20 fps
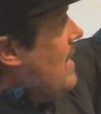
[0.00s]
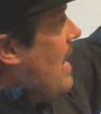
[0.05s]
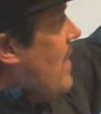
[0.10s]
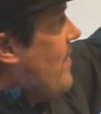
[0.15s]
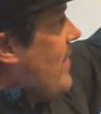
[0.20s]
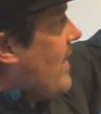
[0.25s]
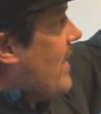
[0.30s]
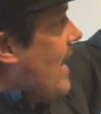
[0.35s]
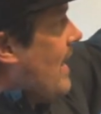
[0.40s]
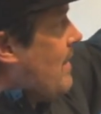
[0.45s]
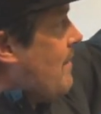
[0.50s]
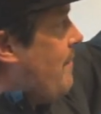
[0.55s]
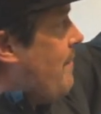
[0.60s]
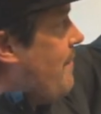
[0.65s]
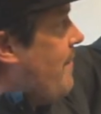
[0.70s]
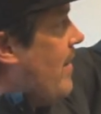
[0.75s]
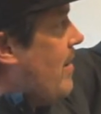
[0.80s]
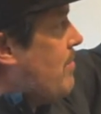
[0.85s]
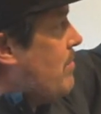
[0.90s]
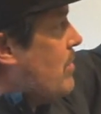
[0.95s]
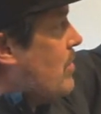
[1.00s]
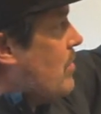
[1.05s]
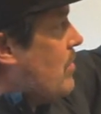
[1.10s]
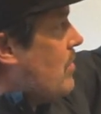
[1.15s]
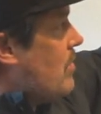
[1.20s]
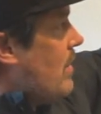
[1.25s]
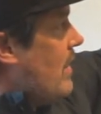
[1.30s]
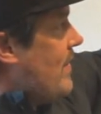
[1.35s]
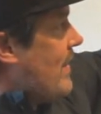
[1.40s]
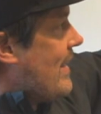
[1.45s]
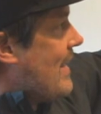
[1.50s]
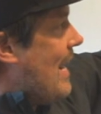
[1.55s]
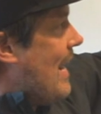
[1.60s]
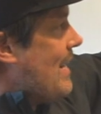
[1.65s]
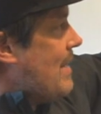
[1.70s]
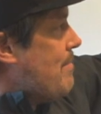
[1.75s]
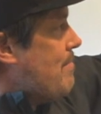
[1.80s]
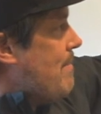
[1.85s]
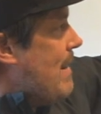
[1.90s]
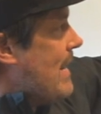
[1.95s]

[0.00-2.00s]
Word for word: And they kind of fumble and they kind of